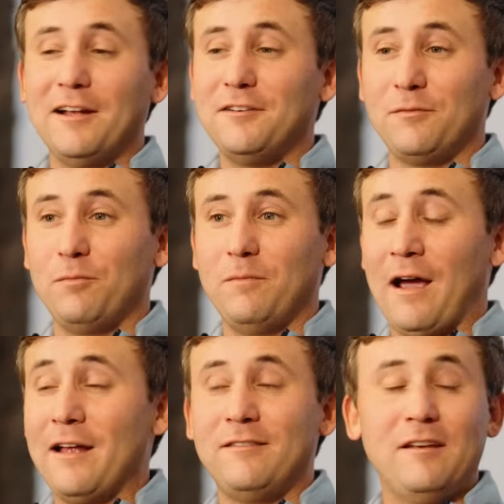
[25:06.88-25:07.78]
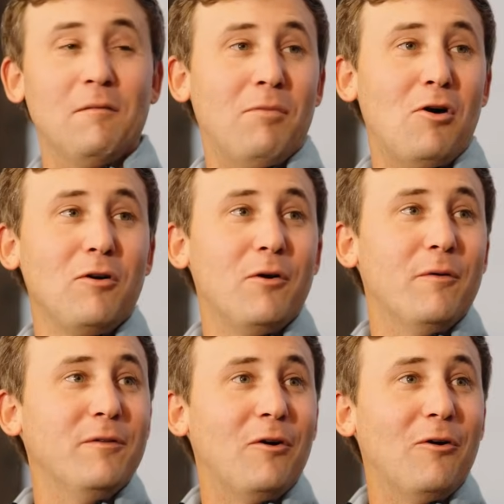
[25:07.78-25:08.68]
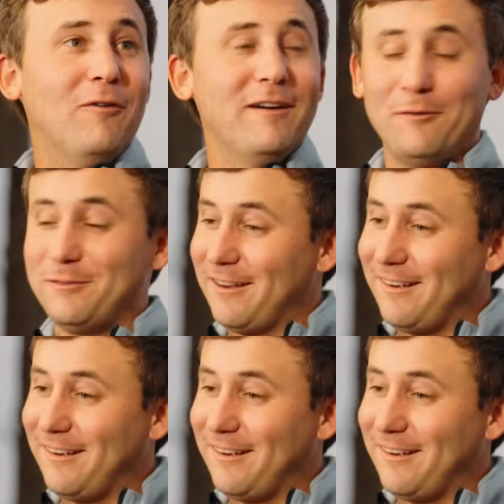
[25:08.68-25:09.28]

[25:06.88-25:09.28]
I just I hadn't seen a ball go in the yeah. hole, and I was